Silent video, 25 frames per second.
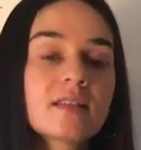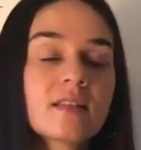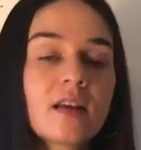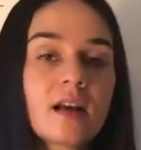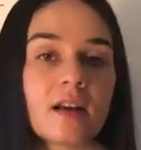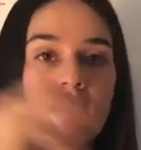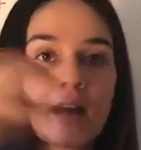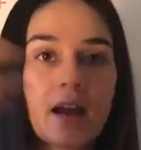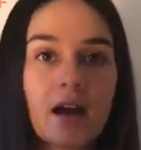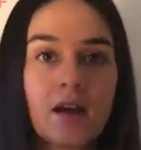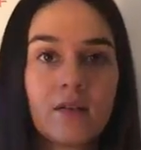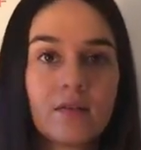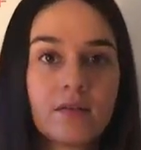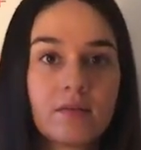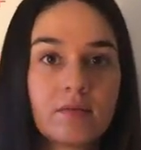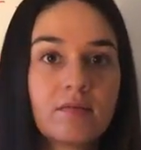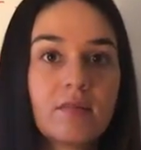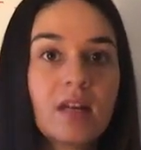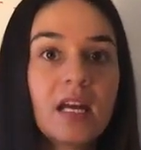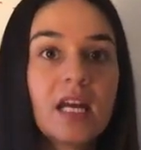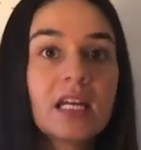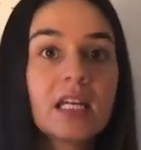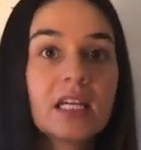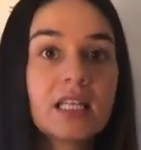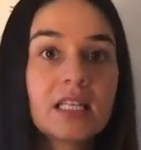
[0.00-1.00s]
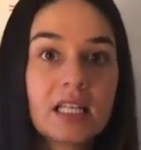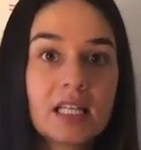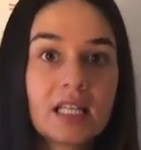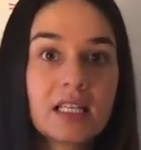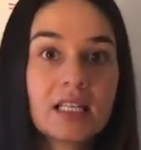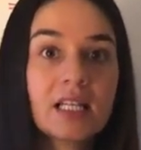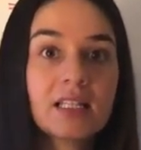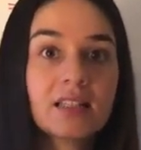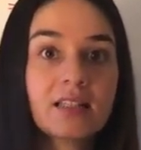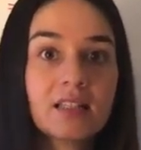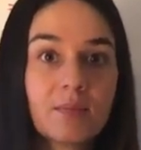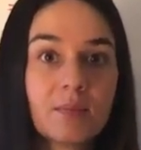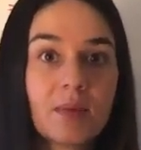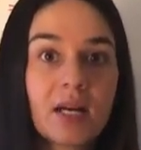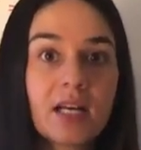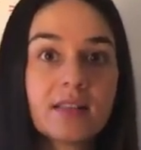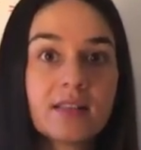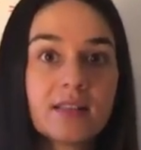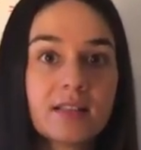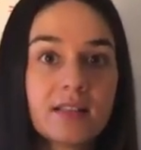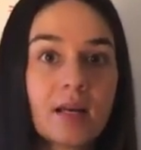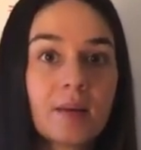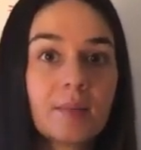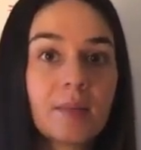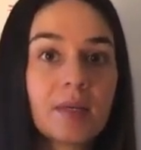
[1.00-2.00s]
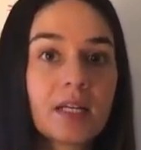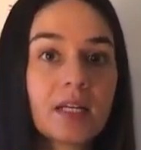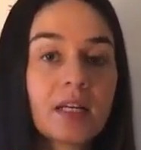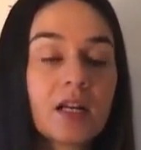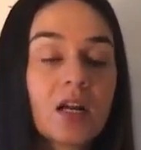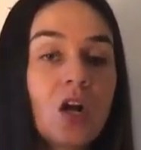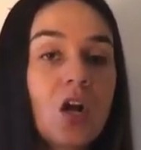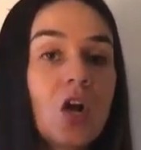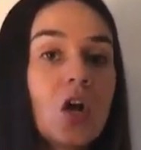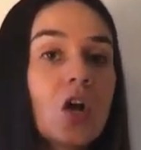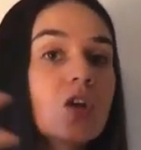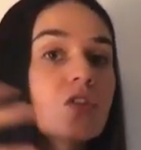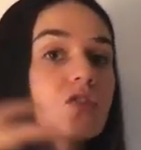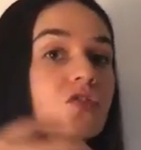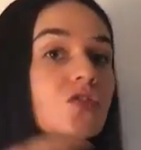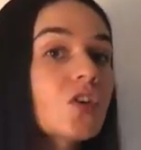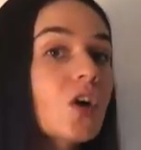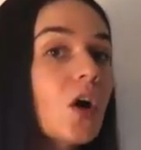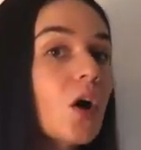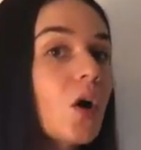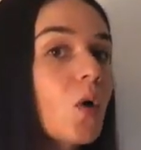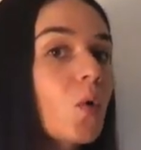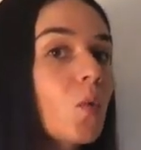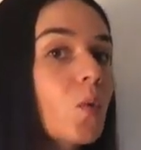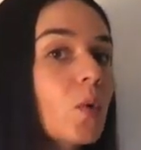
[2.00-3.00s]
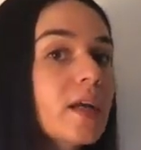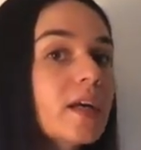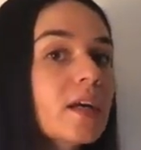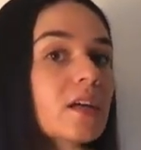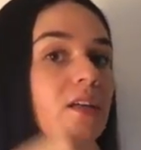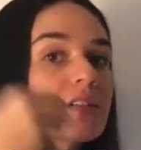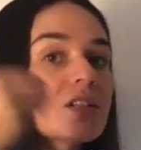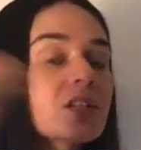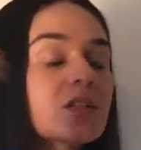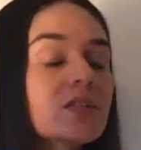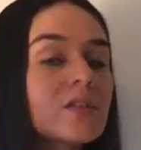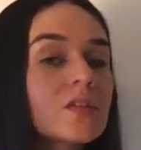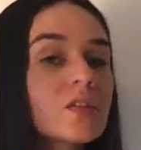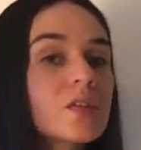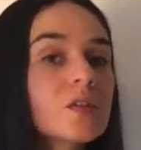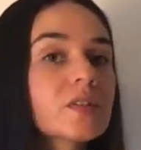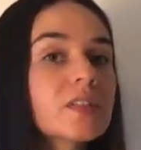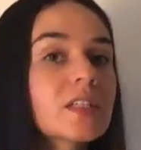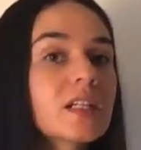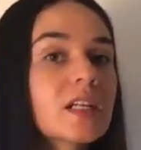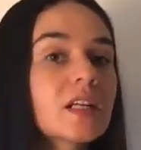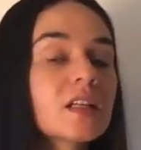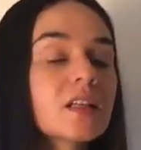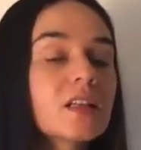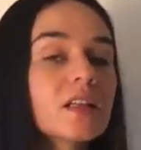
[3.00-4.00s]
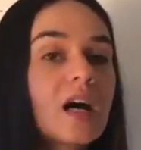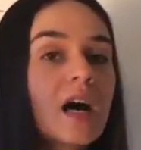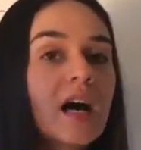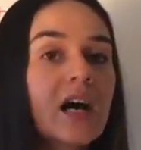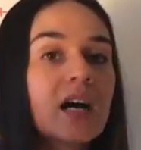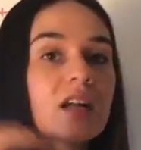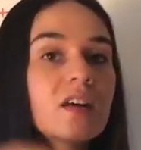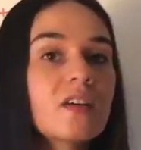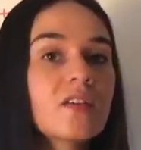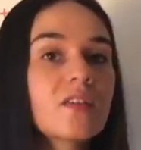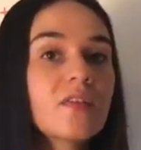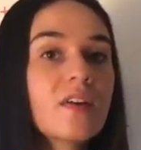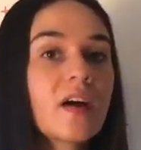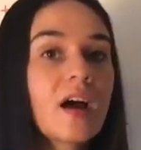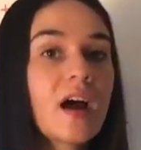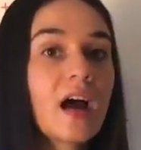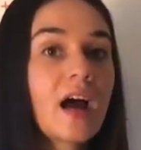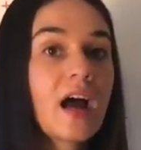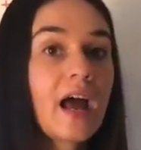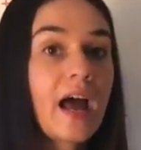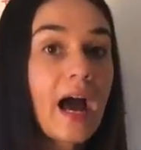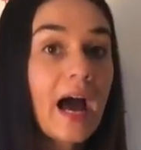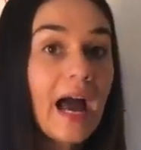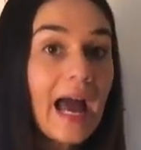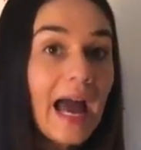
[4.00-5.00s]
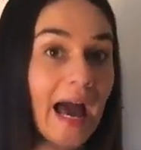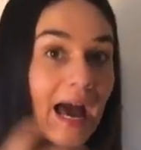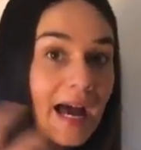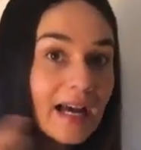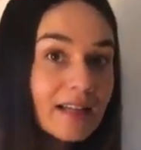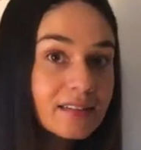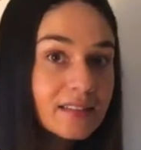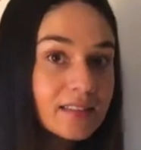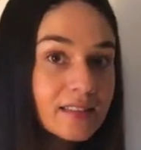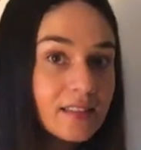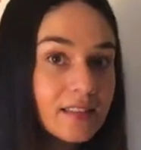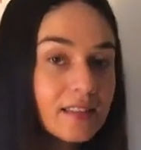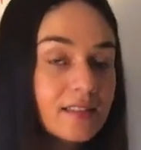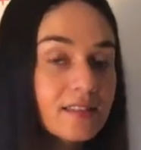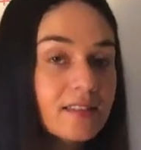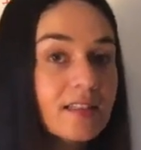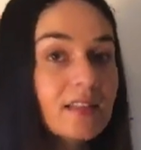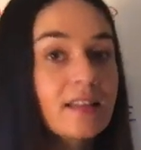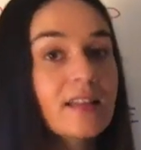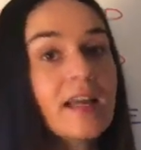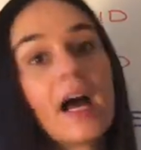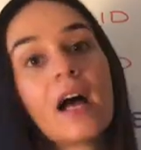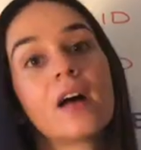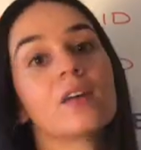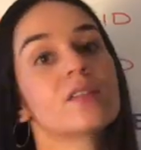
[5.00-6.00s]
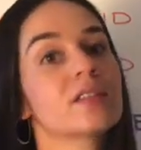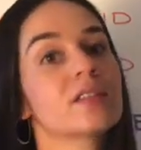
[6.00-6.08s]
suck out anything that's in my stomach. So we are just losing a lot of acid to the